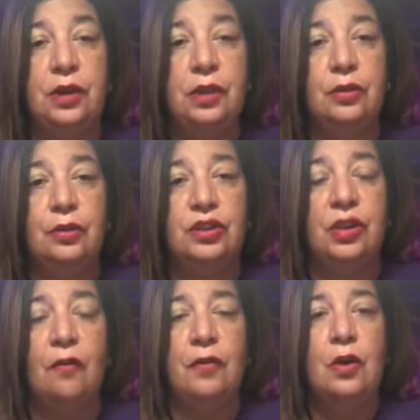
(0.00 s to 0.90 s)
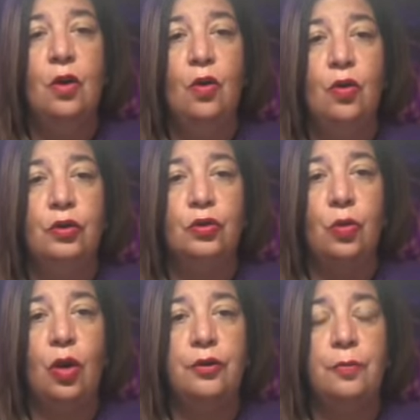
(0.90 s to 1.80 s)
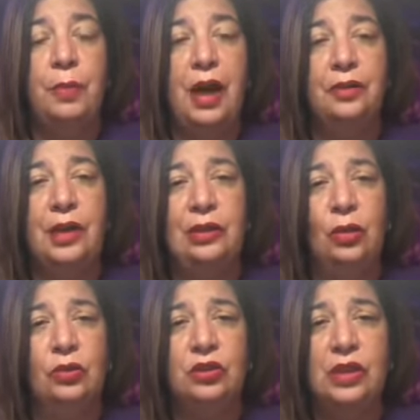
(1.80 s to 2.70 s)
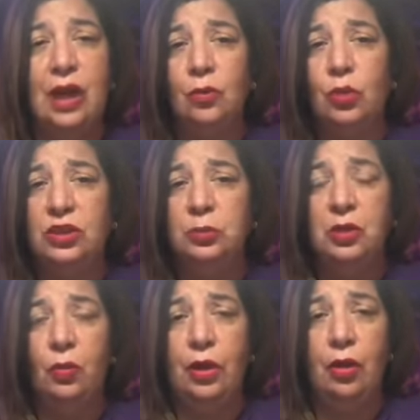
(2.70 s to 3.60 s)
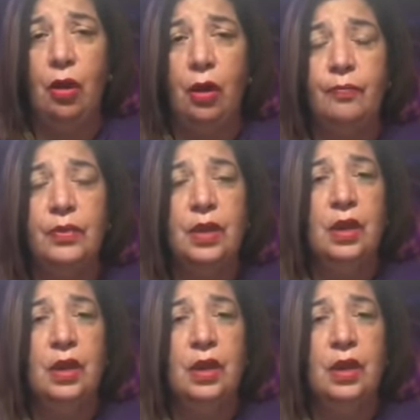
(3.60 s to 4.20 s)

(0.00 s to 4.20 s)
to heal yourself, or to walk your path and to understand what's been going on.